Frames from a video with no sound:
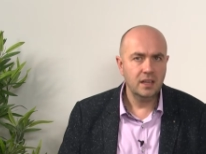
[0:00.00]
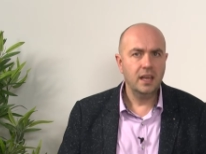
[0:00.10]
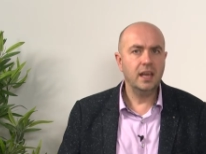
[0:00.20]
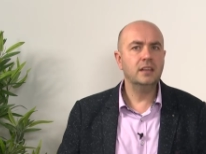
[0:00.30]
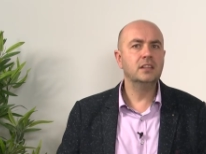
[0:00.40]

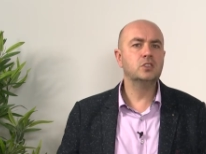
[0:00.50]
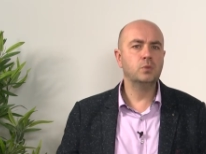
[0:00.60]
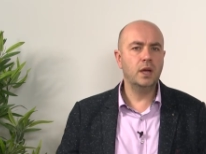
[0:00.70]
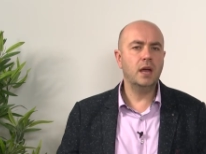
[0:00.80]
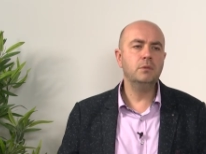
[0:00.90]
and that's the
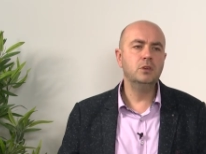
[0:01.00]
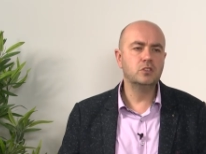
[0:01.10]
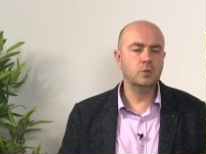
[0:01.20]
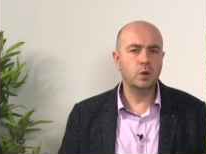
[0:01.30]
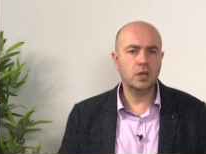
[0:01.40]
way I'm used
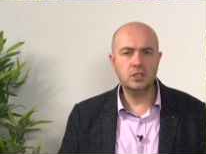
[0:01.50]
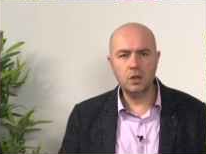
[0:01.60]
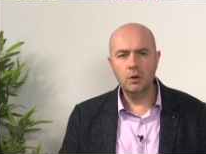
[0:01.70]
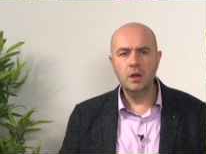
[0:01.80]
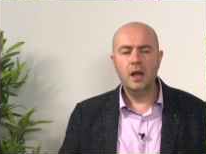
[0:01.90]
to working.
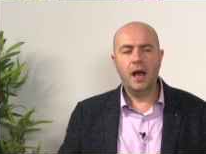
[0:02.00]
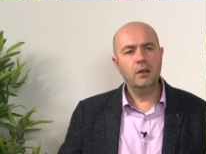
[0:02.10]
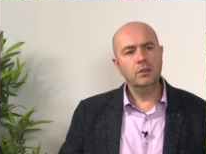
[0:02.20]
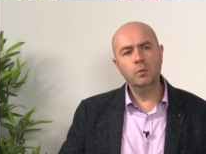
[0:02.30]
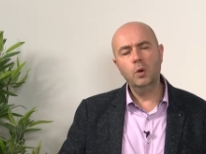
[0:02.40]
So
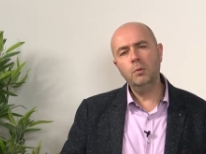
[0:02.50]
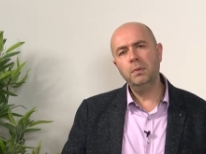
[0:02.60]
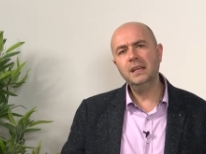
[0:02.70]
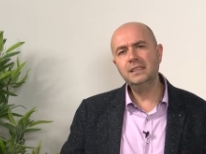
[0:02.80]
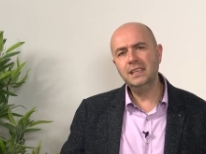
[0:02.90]
the
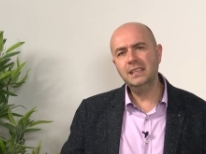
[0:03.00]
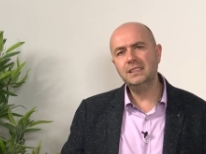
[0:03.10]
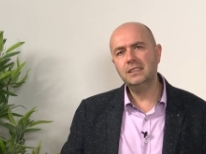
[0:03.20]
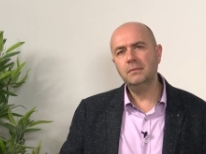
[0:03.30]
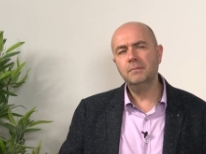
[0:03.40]
workplace
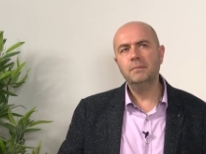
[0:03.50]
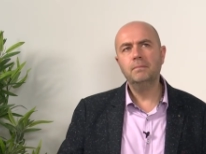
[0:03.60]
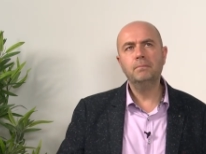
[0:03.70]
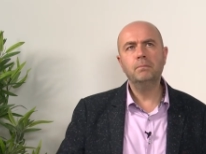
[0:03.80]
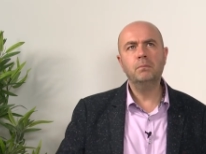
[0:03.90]
is
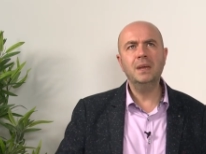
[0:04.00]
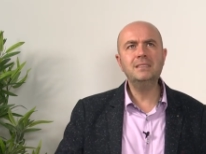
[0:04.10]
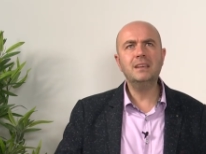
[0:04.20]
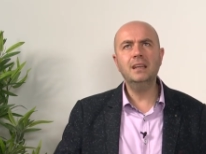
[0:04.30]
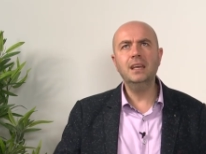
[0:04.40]

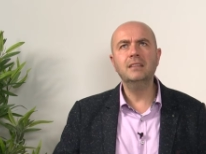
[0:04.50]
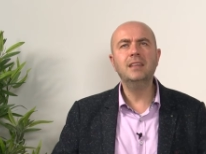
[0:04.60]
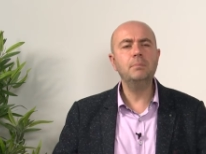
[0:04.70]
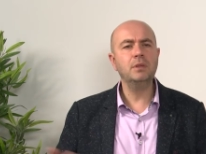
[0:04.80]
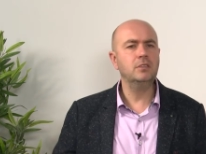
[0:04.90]
basically
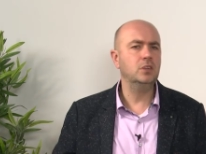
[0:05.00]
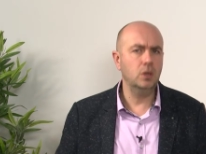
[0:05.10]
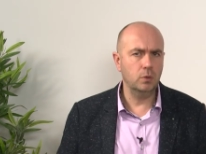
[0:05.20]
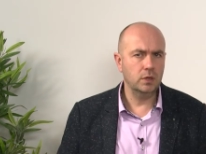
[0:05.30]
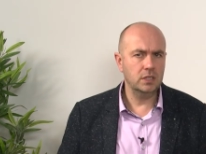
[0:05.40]
adapting to
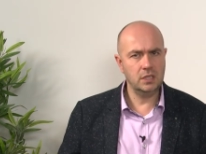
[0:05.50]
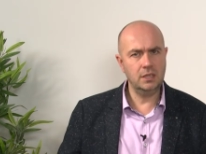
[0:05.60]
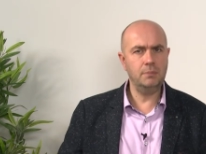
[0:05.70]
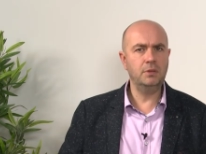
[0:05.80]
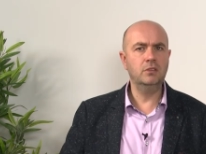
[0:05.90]
you. It's
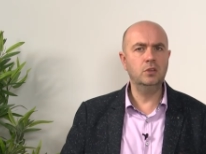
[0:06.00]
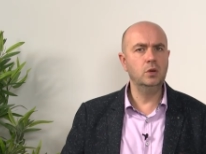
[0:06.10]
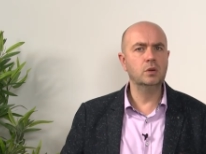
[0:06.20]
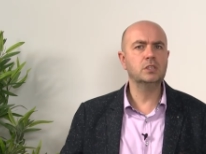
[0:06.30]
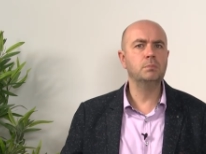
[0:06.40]
adapting to
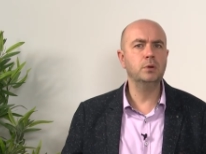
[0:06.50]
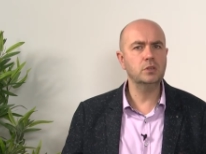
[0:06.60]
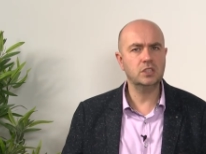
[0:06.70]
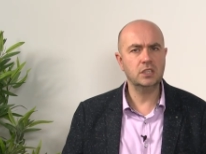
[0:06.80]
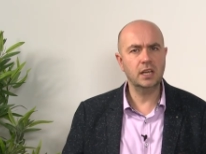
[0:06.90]
you as a
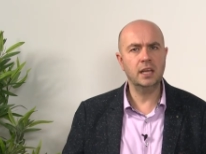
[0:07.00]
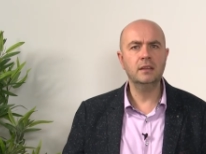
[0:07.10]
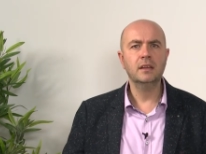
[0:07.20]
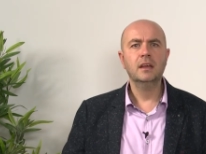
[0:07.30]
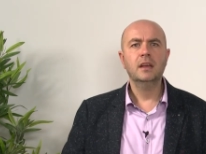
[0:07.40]
person
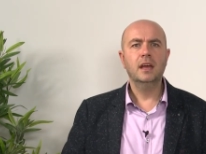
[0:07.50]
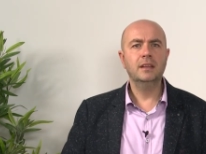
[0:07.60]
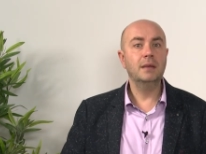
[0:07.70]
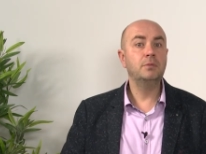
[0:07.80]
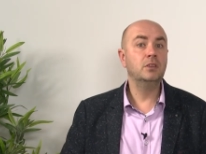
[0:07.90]
and
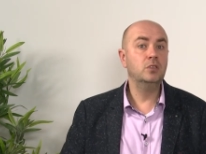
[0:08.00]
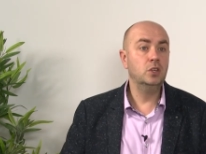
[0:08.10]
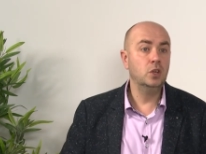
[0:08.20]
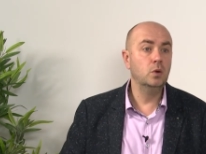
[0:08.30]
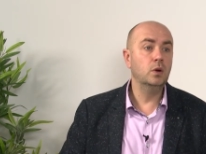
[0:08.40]
adapting to
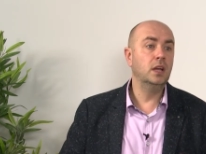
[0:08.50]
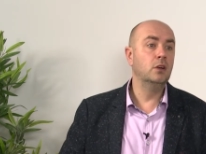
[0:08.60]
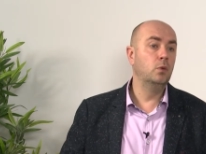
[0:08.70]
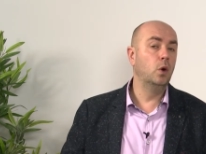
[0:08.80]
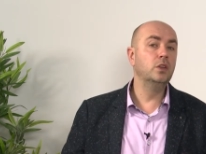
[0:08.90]
you in the
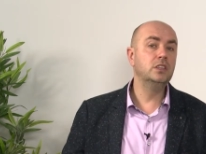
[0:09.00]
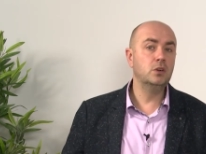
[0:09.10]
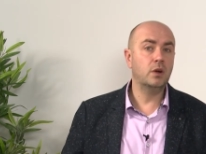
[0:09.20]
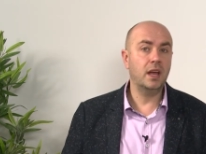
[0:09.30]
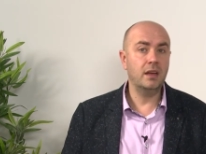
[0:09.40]
role that
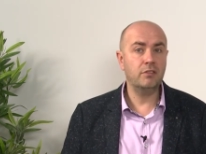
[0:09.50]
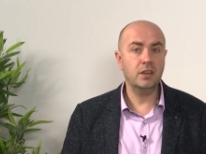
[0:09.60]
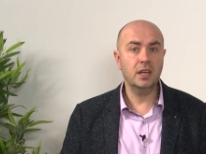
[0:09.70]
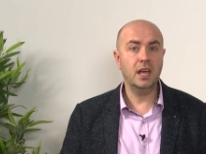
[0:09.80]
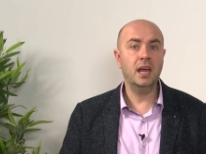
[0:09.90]
you are
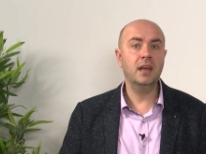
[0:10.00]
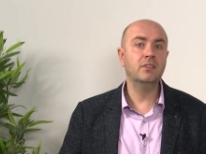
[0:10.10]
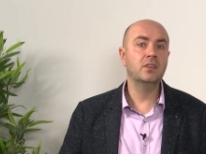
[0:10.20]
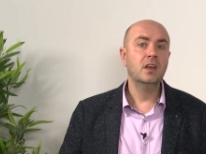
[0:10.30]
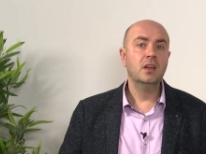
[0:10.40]
having
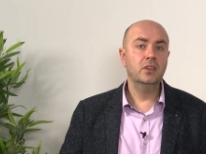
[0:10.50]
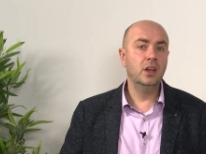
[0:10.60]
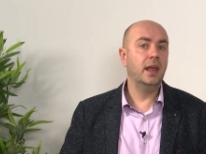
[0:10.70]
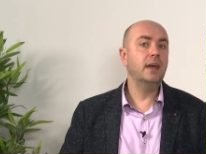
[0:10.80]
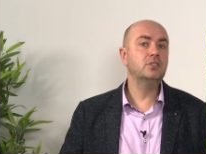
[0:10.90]
and the
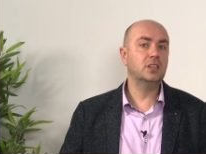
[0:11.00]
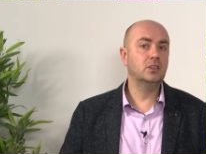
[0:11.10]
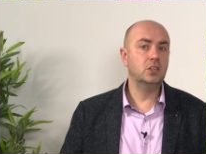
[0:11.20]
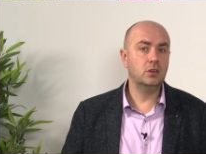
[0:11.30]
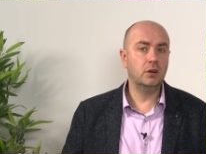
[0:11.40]
lifestyle
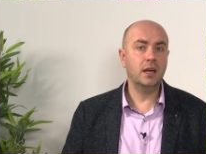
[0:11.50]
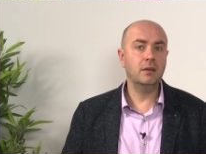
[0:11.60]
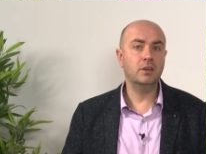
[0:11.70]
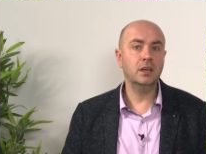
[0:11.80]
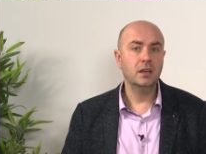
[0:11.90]
that you are
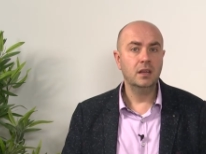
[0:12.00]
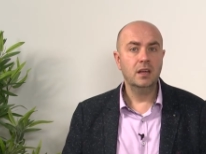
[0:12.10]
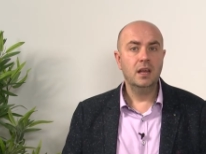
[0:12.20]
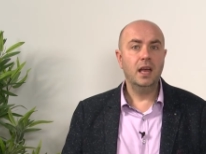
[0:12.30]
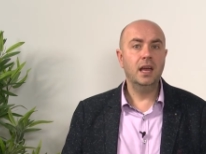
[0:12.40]
having.
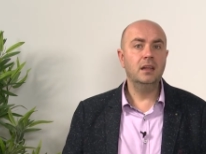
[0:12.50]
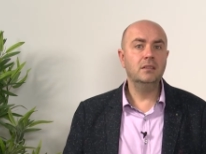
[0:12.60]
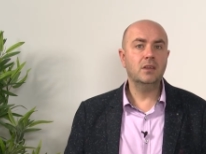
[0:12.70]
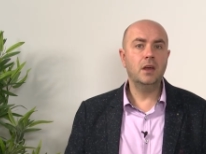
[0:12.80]
And